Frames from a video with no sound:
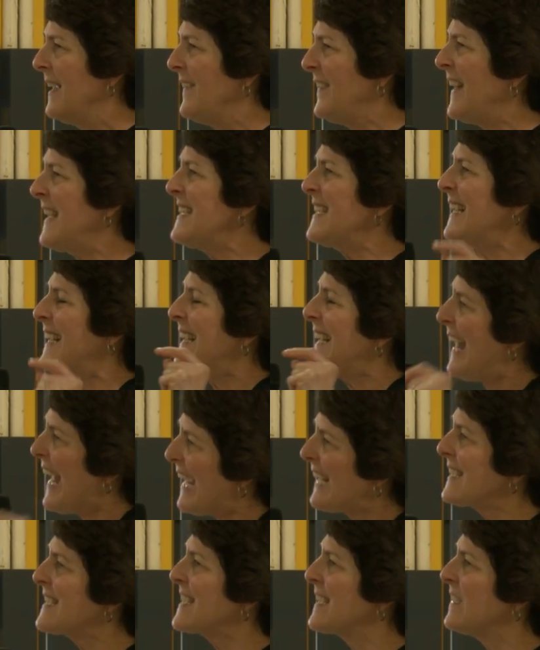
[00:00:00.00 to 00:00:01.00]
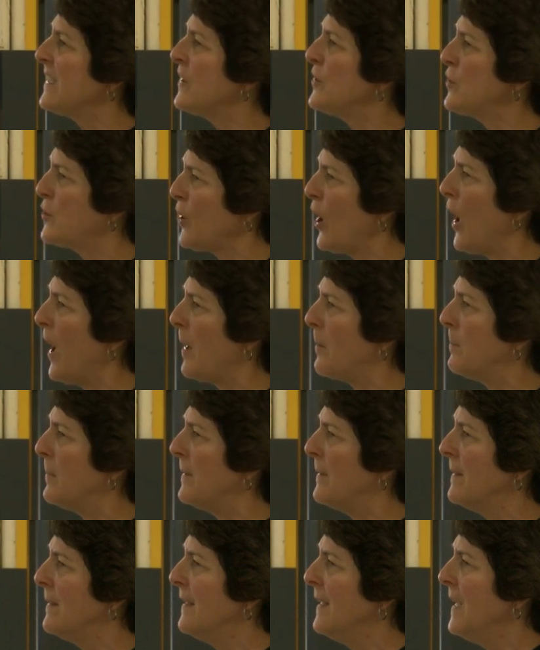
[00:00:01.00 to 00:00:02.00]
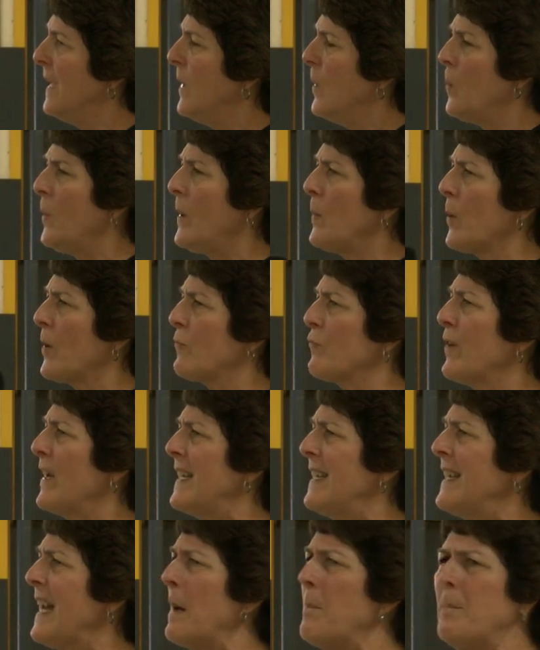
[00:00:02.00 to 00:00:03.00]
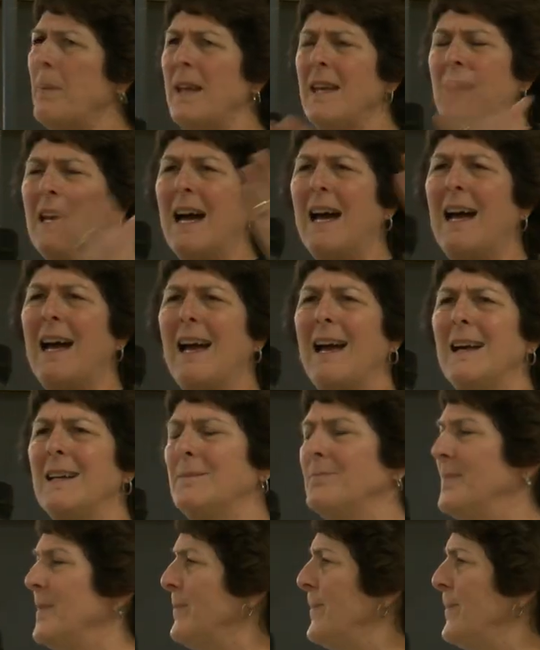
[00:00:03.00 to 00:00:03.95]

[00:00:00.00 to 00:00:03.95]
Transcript: They did an excellent job. We were written up in a uh,